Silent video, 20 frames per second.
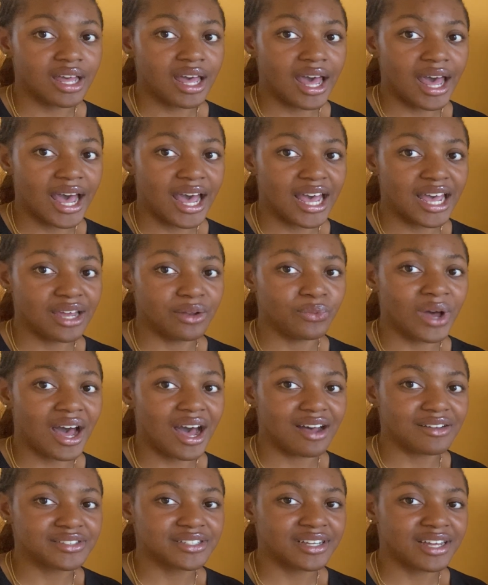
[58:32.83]
And we'll
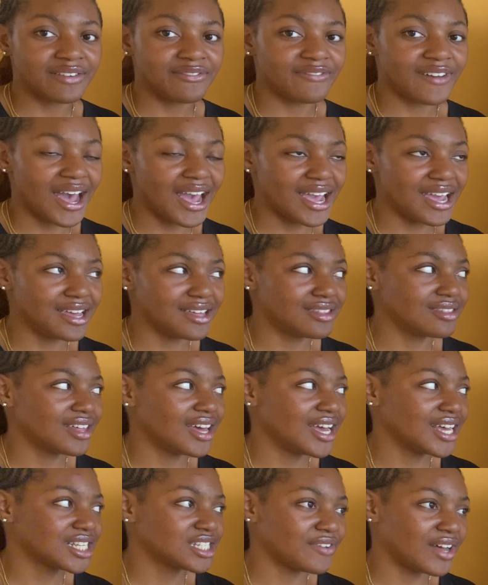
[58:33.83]
have to find the
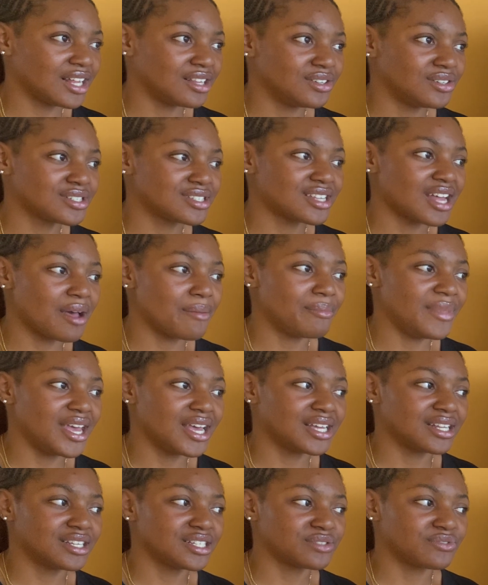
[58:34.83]
x values that
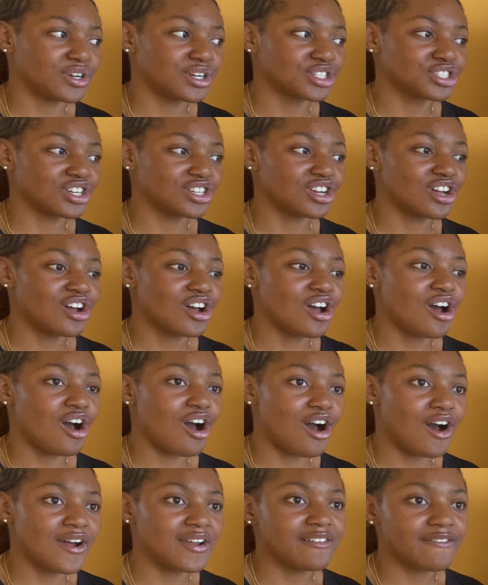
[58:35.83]
make this function
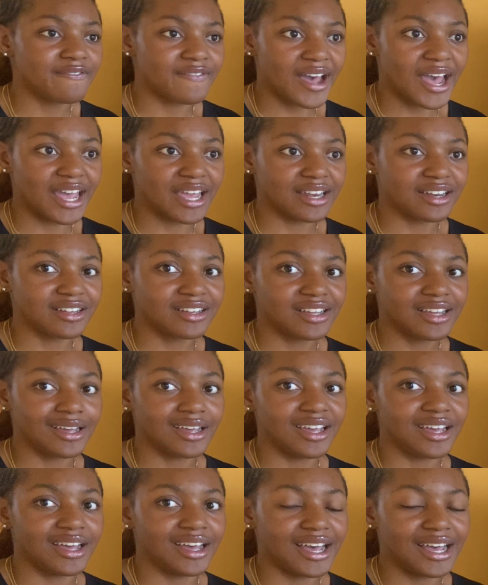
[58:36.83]
undefined.
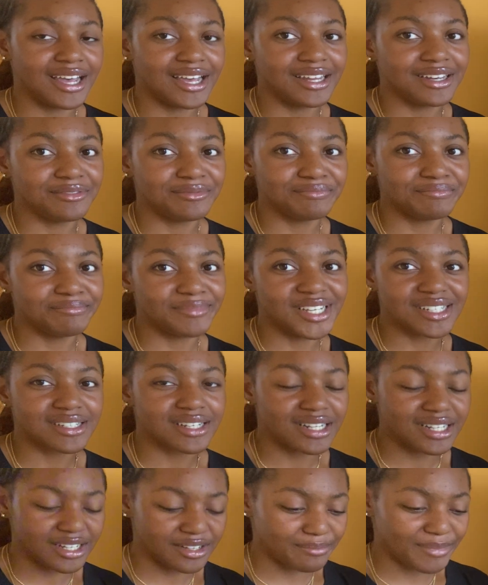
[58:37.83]
And
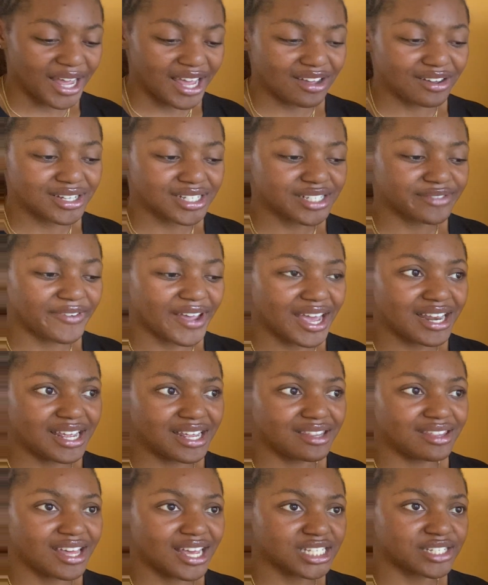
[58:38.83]
basically by us
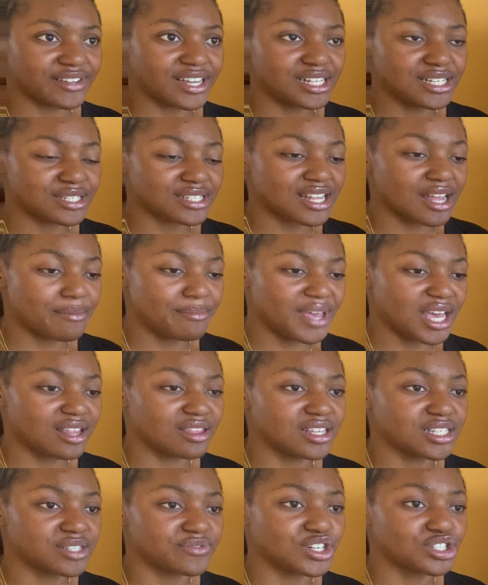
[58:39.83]
finding the x values that make
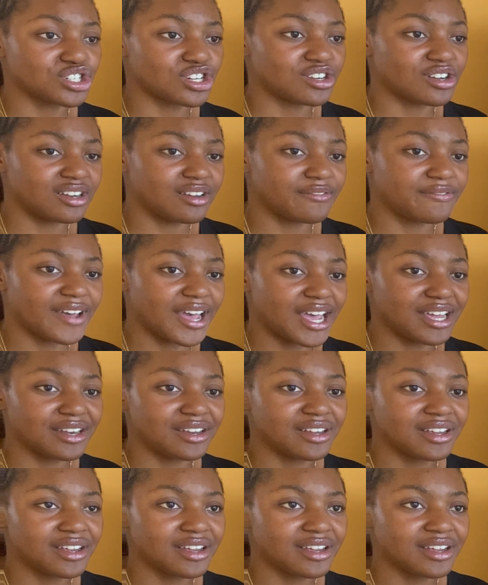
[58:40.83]
this function undefined,